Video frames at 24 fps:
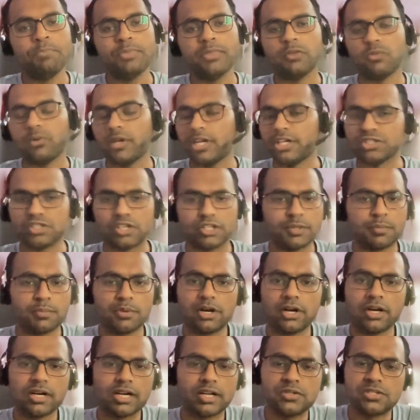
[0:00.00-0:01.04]
When I saw the
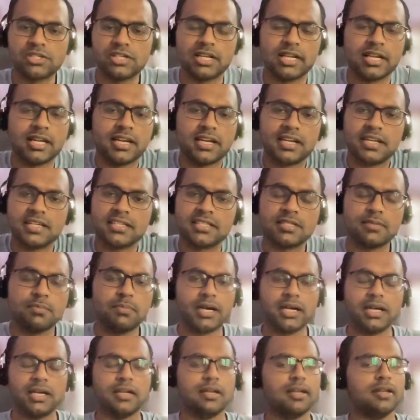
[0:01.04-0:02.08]
product, I was really interested
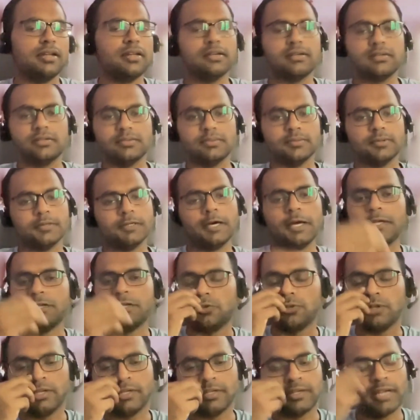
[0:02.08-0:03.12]
by it. I
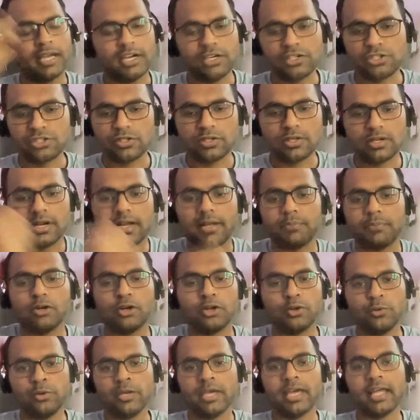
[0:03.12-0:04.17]
told him, yeah, sure, I'm not
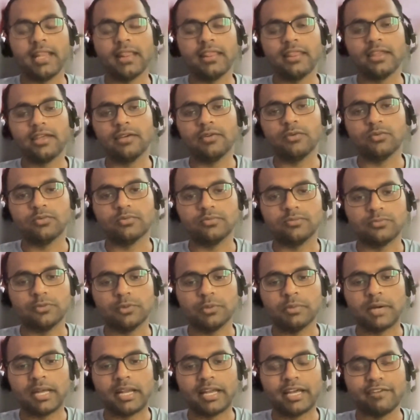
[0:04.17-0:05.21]
doing anything
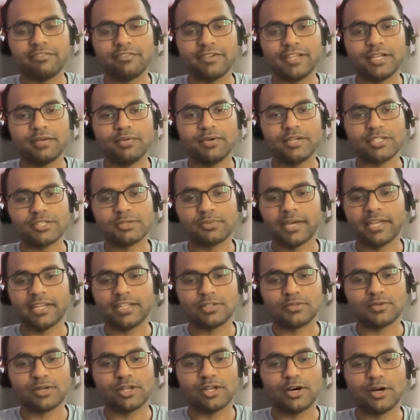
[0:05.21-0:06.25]
in my life anyway, so might
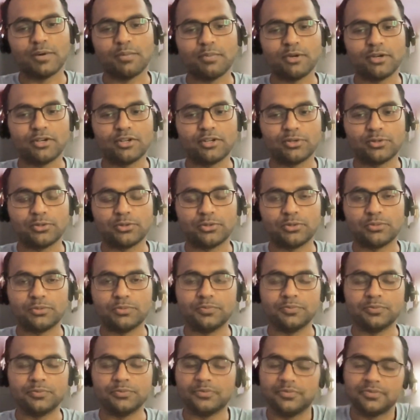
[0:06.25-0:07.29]
as well hop onto
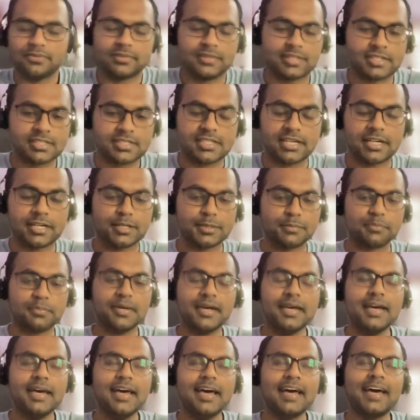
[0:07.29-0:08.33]
this startup.
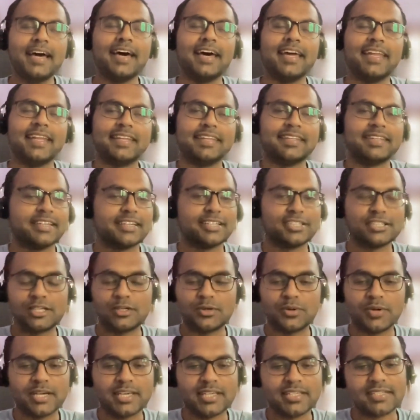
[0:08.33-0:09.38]
And that's
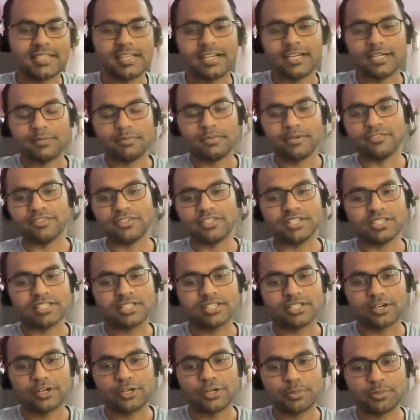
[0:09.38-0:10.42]
how I started my first
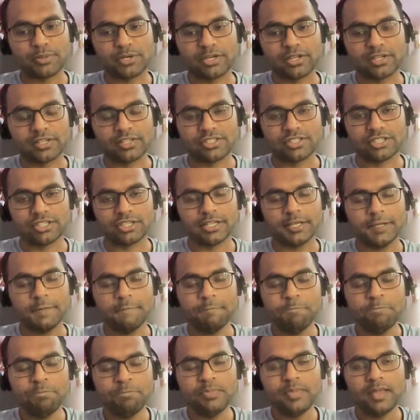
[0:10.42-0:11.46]
entrepreneurial journey.
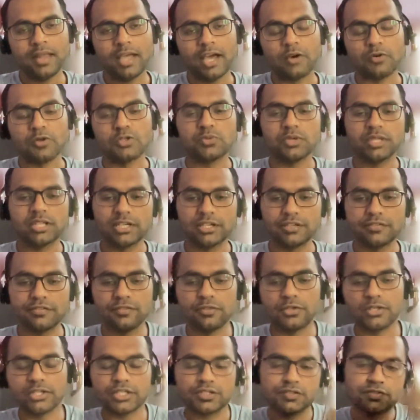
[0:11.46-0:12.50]
I was with Earth
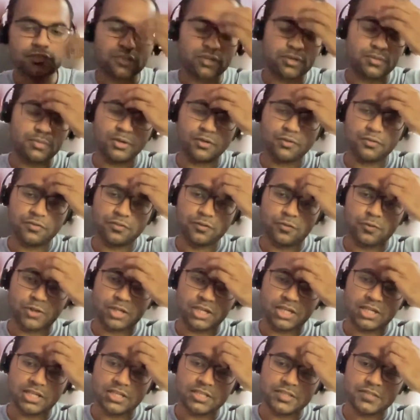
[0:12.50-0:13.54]
Focus for about 4
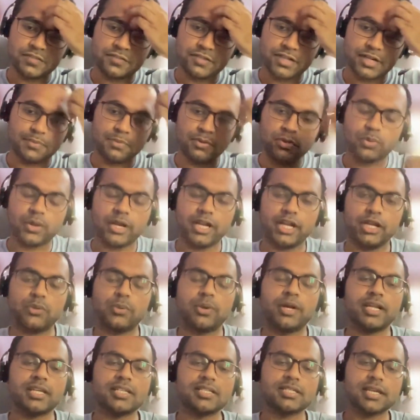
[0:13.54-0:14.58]
years, from
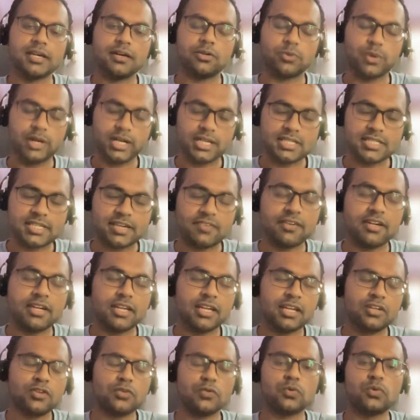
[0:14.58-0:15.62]

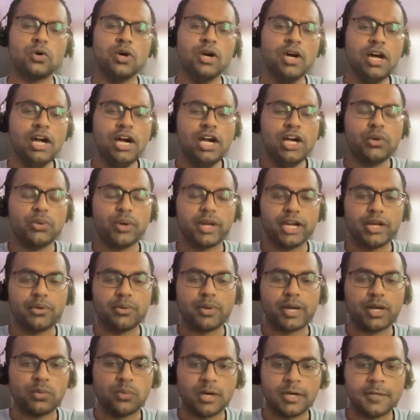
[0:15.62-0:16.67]
2017 to
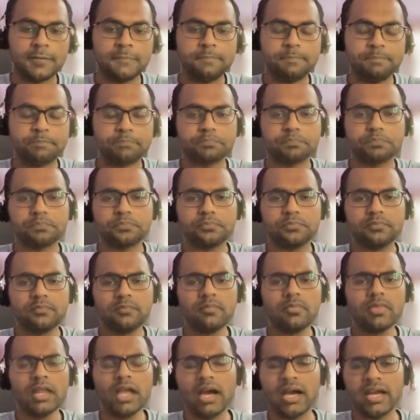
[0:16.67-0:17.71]
2021.
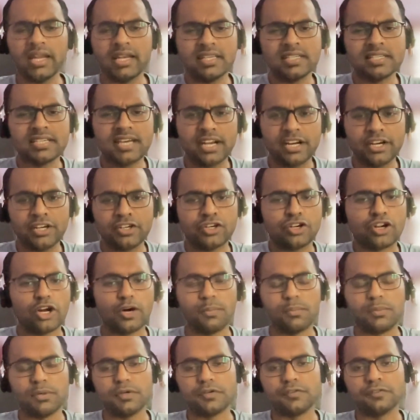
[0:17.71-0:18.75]
I decided to
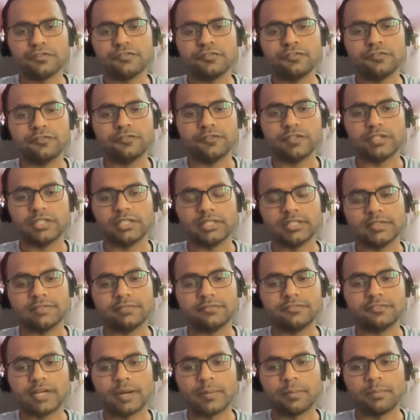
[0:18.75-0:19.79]
drop off
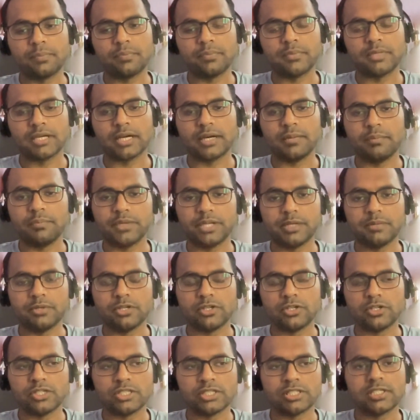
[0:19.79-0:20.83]
from the company
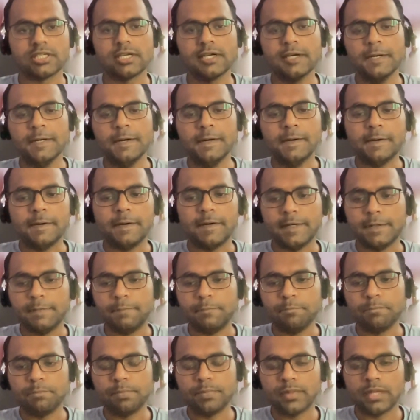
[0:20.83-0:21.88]
because
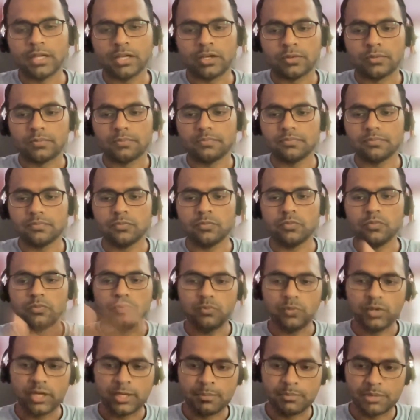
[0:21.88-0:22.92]
we
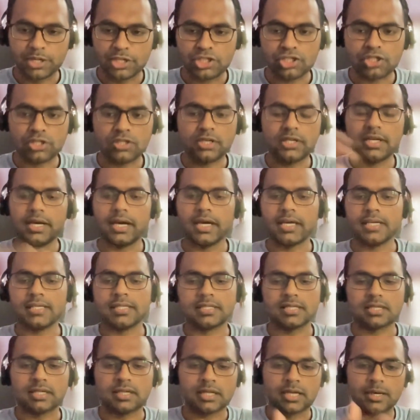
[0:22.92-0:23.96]
had matured
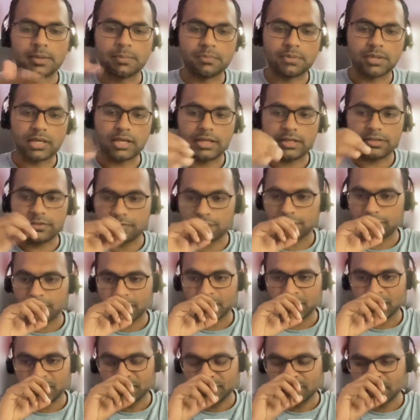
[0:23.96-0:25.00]
as a company
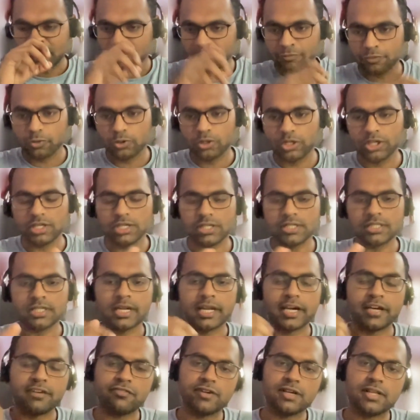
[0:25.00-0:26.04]
in 4 years, and
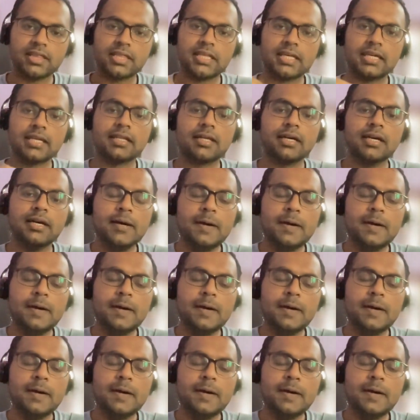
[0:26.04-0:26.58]
I felt that